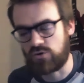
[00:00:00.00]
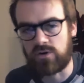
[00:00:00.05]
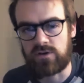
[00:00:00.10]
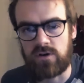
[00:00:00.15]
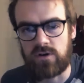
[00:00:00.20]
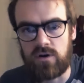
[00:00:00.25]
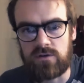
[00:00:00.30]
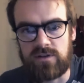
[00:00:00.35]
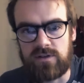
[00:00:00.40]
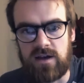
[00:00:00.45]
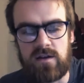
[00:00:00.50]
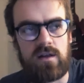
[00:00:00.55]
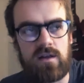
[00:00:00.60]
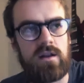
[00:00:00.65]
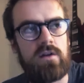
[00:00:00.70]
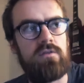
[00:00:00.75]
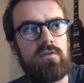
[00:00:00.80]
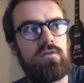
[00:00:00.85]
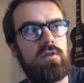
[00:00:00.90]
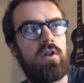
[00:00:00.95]
lockdown. I know
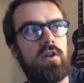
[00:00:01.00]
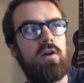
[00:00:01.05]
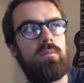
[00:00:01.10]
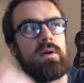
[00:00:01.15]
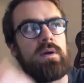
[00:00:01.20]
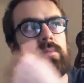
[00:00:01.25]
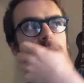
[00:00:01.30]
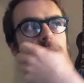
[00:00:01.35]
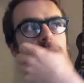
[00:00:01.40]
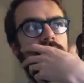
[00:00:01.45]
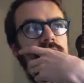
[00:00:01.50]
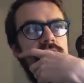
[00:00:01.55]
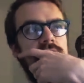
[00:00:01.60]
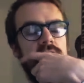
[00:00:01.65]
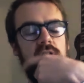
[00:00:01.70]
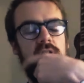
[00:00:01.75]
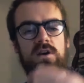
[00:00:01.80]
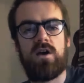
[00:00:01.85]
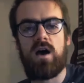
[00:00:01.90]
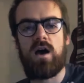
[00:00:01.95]
for a lot of people it's
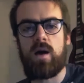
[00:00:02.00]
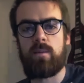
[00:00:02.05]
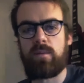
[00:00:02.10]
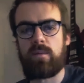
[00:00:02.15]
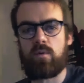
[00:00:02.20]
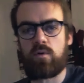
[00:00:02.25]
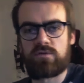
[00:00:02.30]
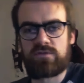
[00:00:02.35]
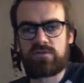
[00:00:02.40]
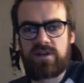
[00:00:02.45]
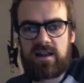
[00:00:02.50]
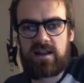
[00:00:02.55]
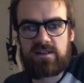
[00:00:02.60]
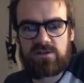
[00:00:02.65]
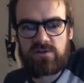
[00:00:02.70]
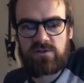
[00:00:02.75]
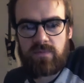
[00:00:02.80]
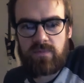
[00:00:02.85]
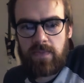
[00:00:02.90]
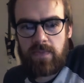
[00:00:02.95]
a bit more of a
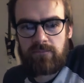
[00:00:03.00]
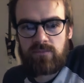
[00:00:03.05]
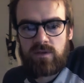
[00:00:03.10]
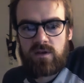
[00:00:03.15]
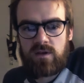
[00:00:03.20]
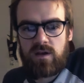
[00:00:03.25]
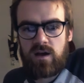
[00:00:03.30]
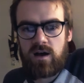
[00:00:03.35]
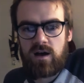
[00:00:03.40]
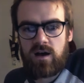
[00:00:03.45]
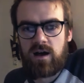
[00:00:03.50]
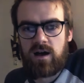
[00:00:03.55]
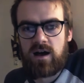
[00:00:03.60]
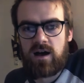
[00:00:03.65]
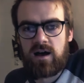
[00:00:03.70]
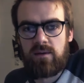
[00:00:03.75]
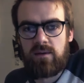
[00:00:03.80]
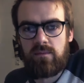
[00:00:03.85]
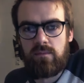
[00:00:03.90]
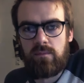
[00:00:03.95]
challenge,
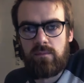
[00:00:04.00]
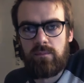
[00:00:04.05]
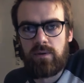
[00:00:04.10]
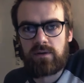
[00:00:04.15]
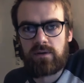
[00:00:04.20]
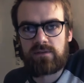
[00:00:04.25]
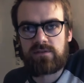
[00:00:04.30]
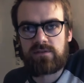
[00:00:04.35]
but